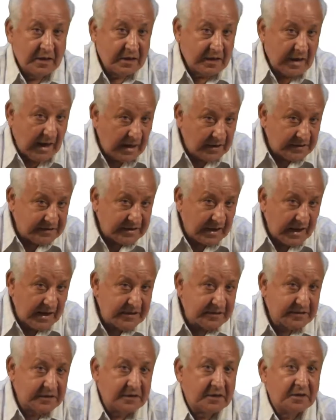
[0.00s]

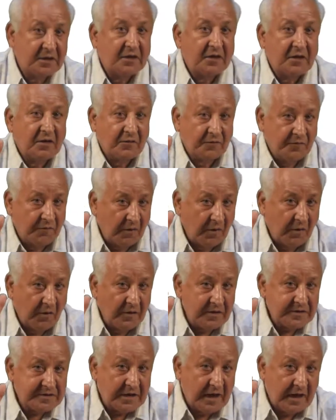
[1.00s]
Calcite
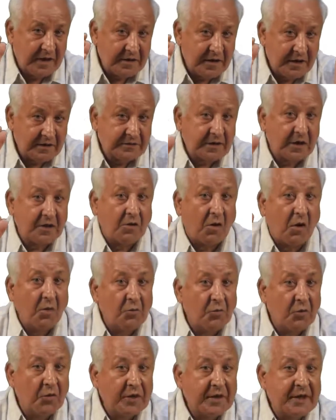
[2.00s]
falls under the
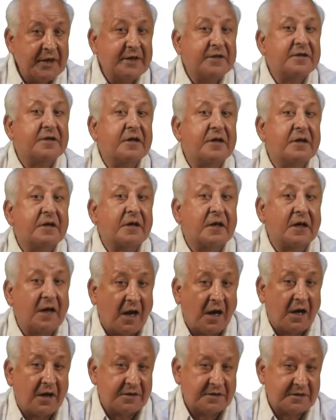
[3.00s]
rhombohedral
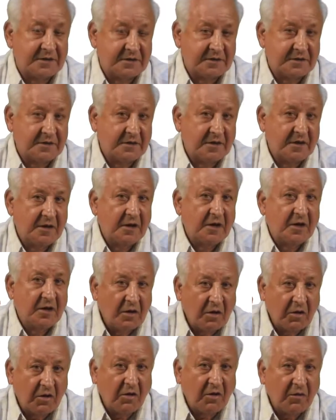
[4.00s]
class
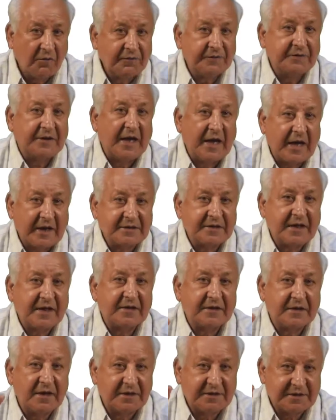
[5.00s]
of the
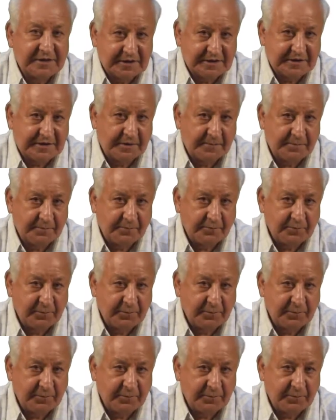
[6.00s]
hexagonal system,